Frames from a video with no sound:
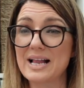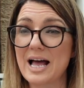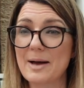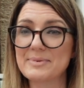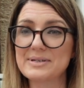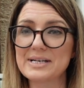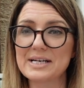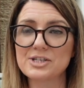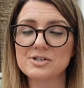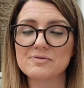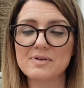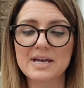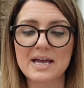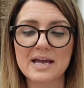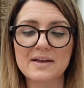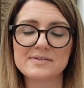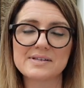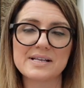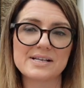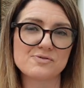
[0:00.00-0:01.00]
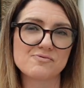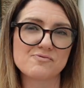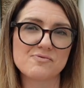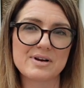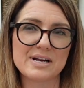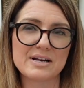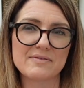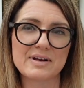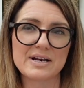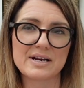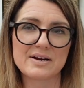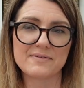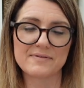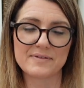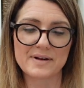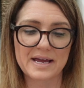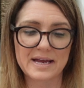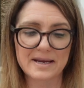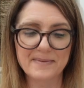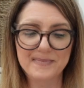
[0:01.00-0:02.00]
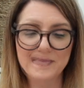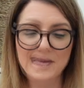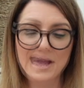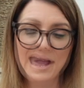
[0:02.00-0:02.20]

haberdashery gifts. That's really, really lovely.